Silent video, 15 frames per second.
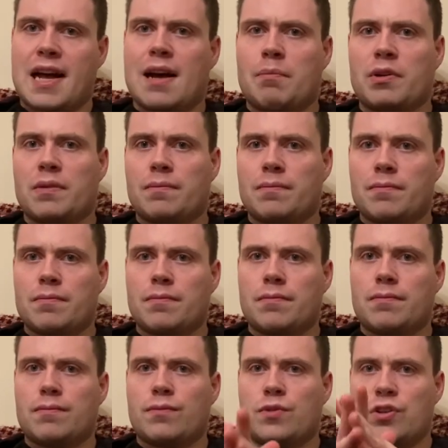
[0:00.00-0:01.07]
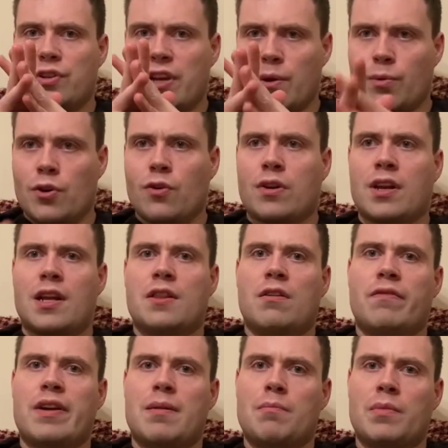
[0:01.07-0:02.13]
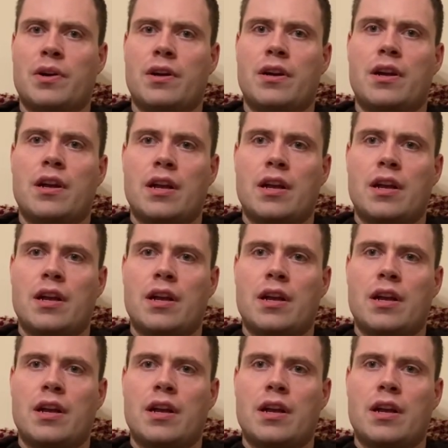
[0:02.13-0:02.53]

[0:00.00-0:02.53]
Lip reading: happen. So now we're looking at November.